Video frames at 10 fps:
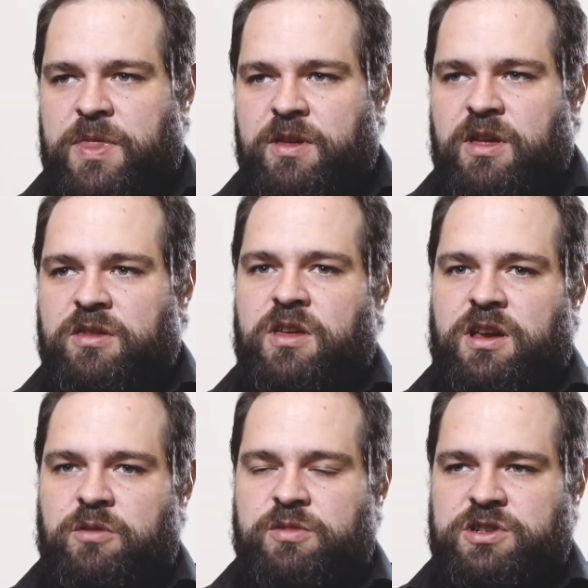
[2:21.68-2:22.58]

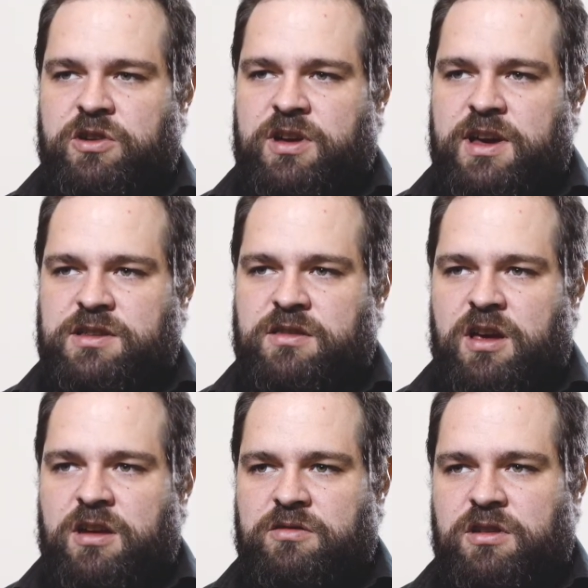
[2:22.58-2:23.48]
that can be showcased at
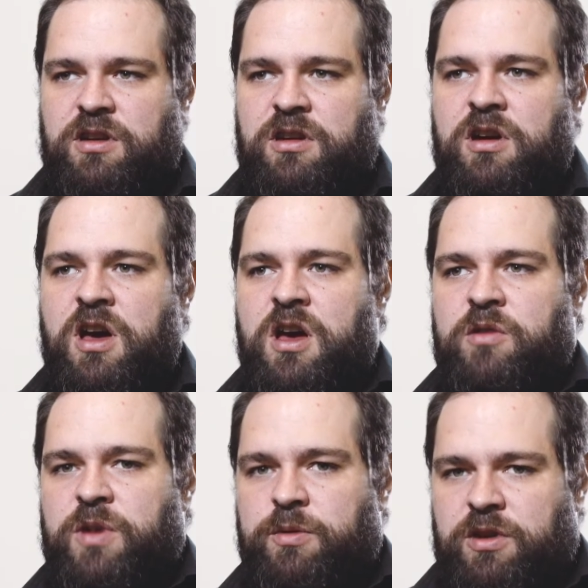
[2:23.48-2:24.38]
the end of the year.
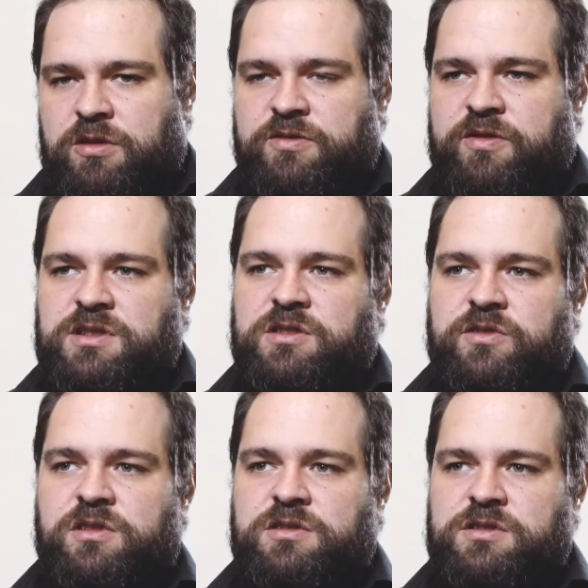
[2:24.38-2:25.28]
Maybe go to
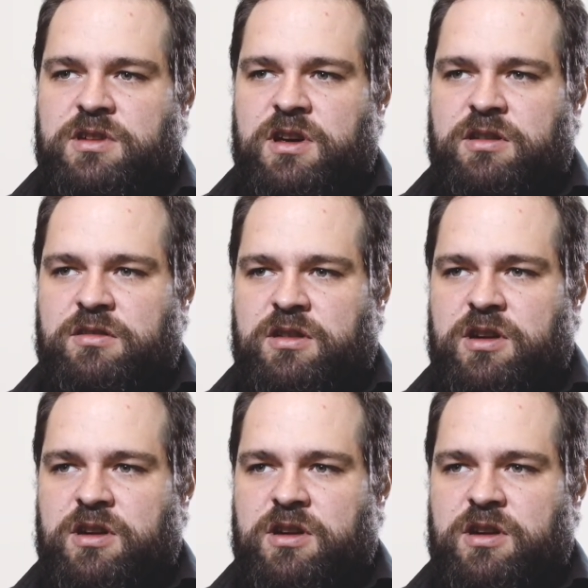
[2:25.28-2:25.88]
festivals and